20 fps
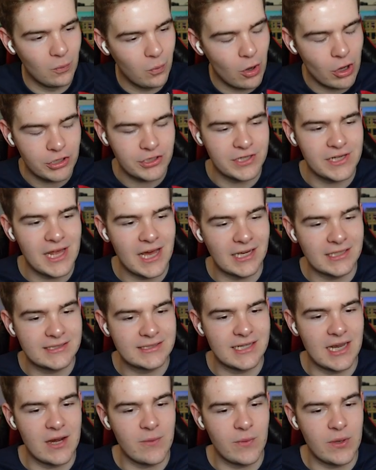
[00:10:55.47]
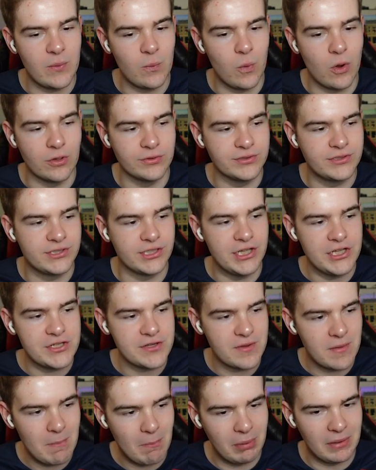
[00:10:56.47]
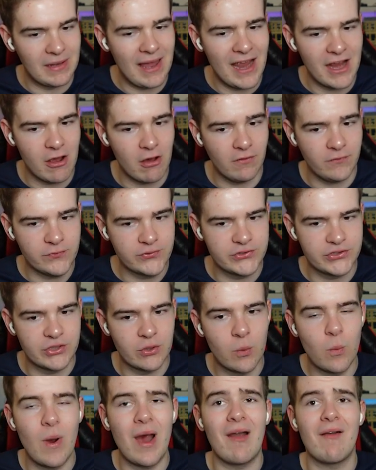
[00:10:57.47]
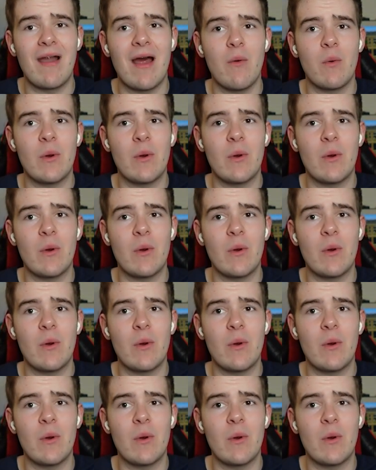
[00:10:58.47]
what did I say we wanted? Playoffs. Where are